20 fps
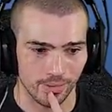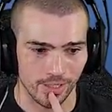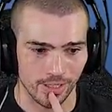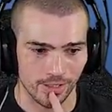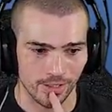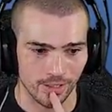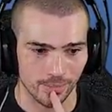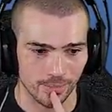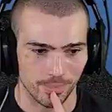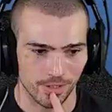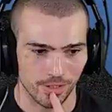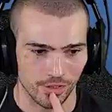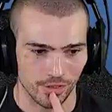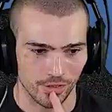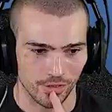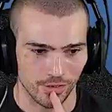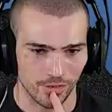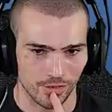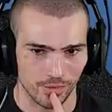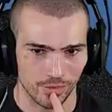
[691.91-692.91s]
He's in a
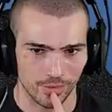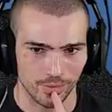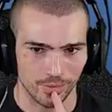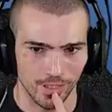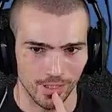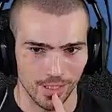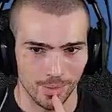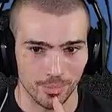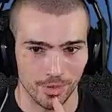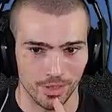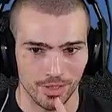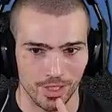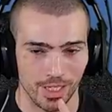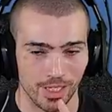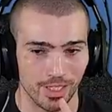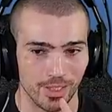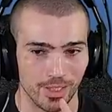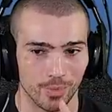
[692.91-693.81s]
position to pretend he